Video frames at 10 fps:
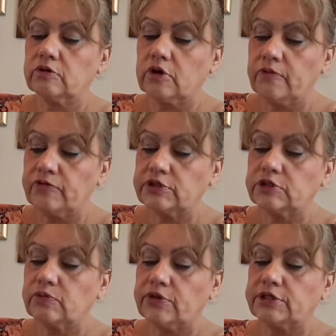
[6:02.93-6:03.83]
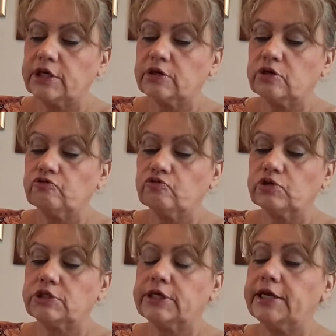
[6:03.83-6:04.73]
Comforted with a delicate rose
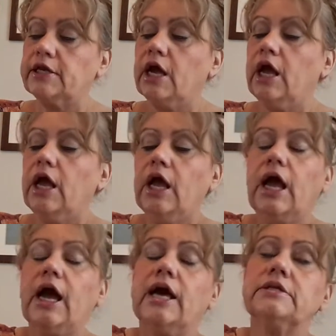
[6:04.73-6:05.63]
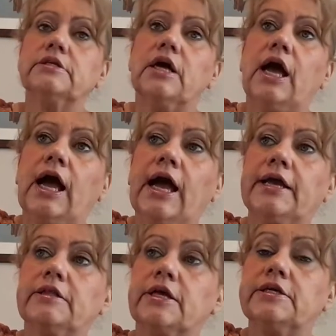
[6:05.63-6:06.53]
scent. And
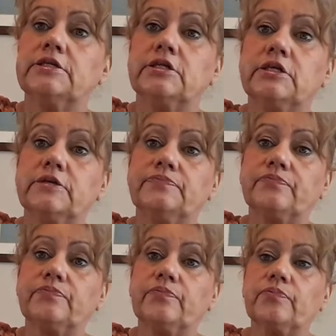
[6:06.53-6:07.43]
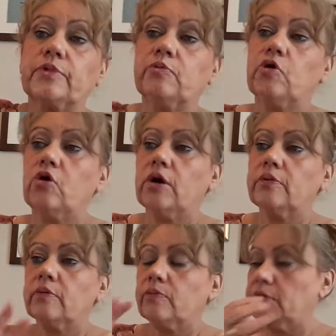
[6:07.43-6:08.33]
I like the, we got
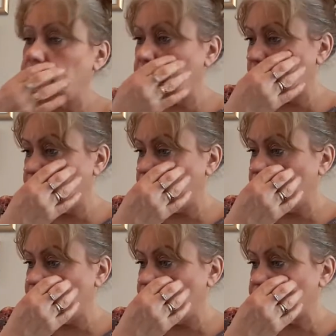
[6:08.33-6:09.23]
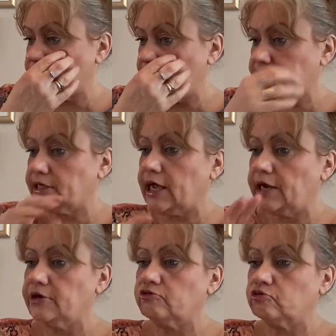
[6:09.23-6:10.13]
one of the full size, the
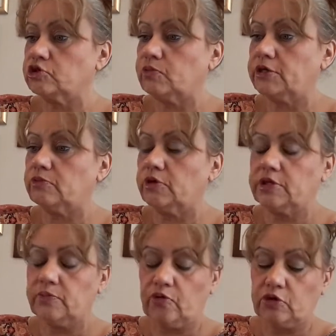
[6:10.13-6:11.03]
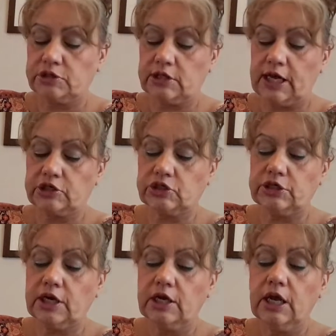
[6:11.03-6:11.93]
Garnier Rose one in one of the boxes last
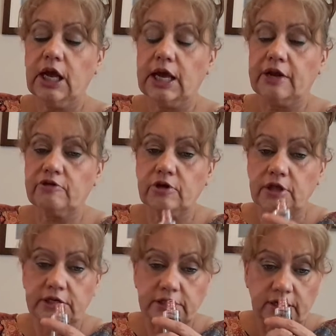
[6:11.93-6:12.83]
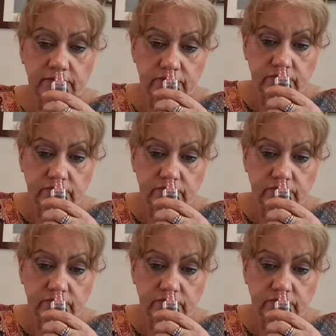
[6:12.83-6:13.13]
year, and I really liked it.